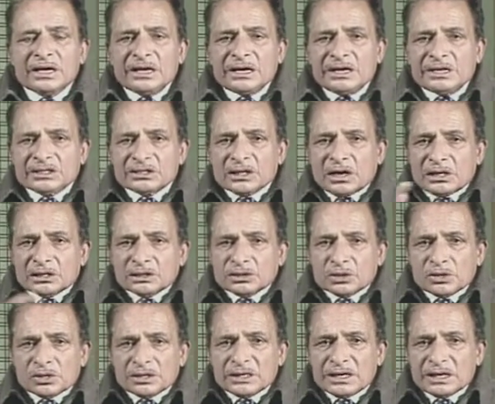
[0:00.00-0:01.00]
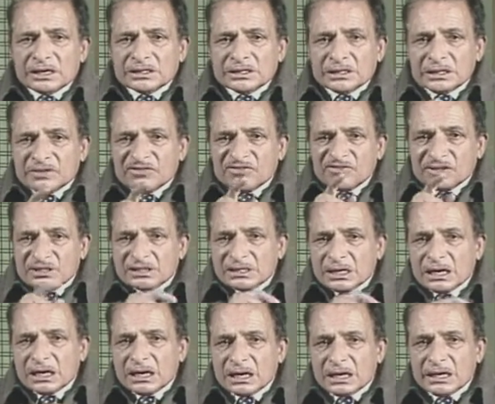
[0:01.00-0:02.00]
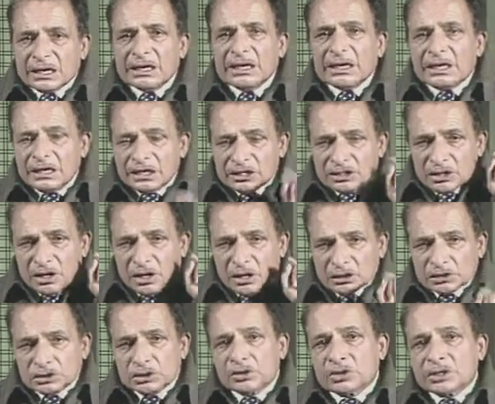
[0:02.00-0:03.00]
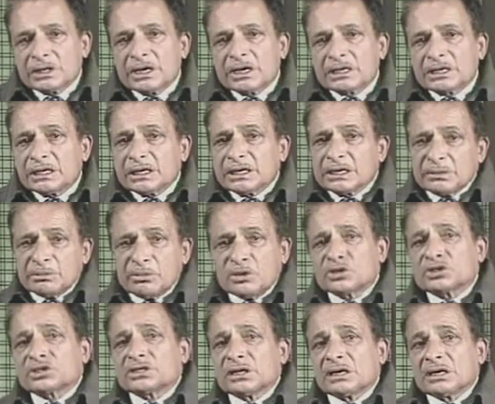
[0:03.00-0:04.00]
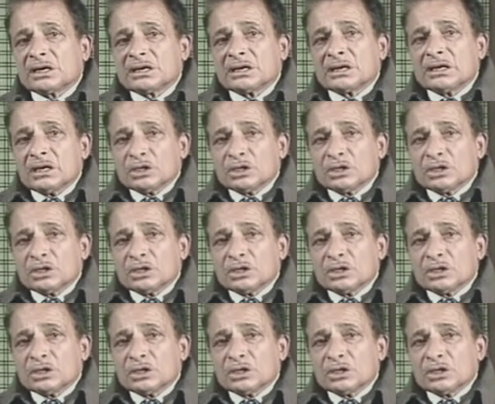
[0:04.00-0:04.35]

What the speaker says: is also reacting physically, is also reacting emotionally.